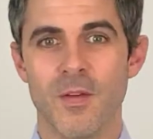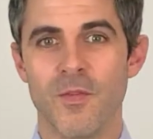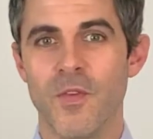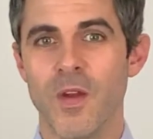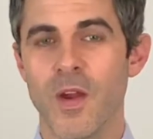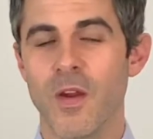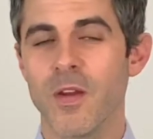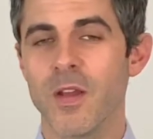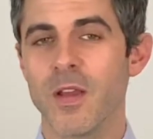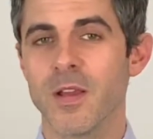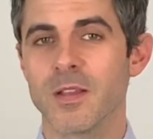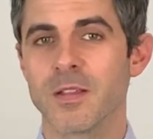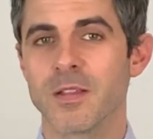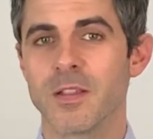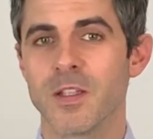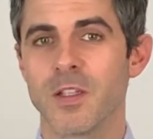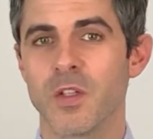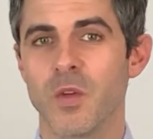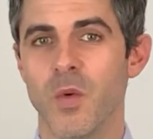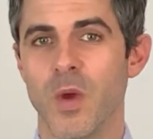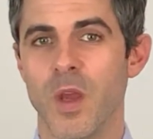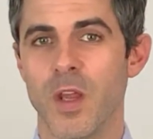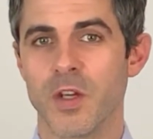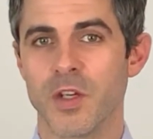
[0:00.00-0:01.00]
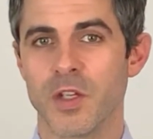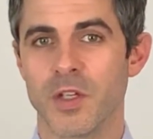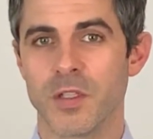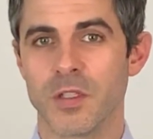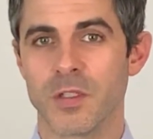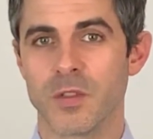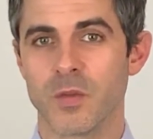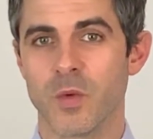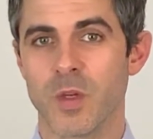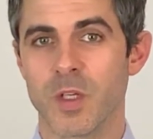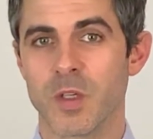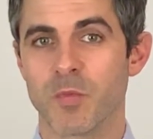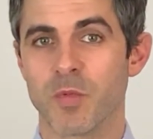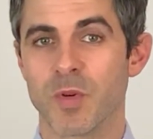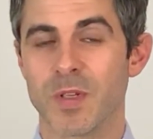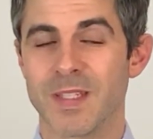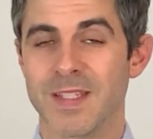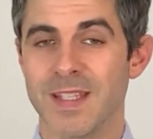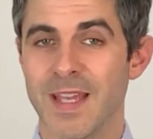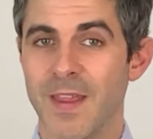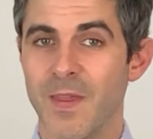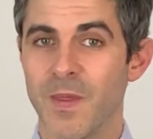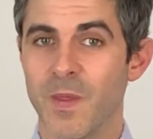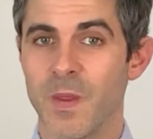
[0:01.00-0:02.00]
various situations which
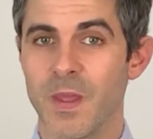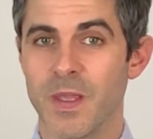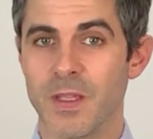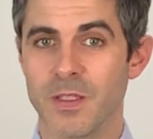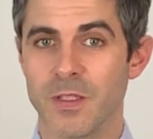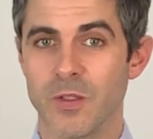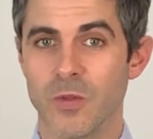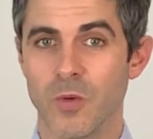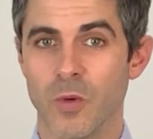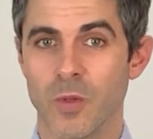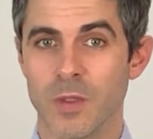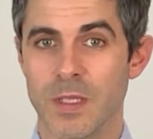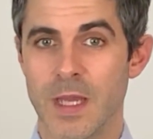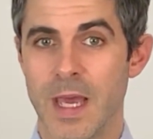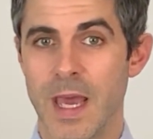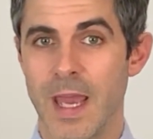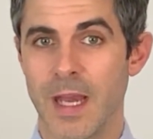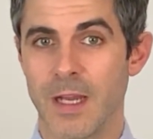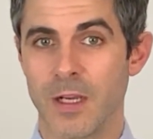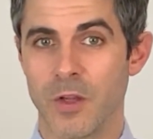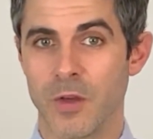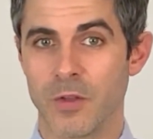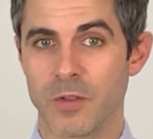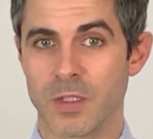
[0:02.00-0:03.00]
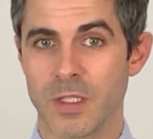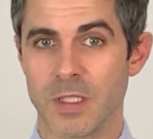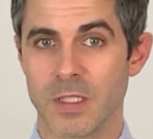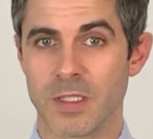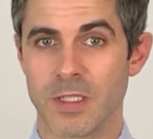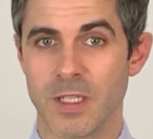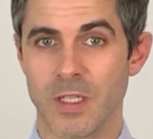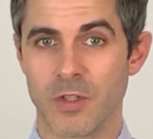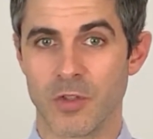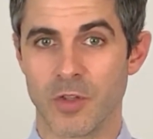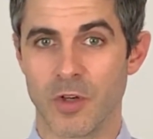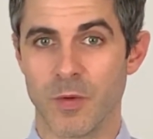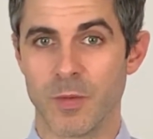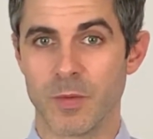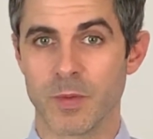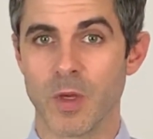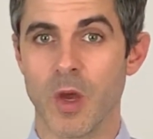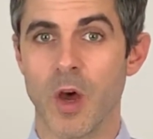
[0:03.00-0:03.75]
present these dual diagnosis syndromes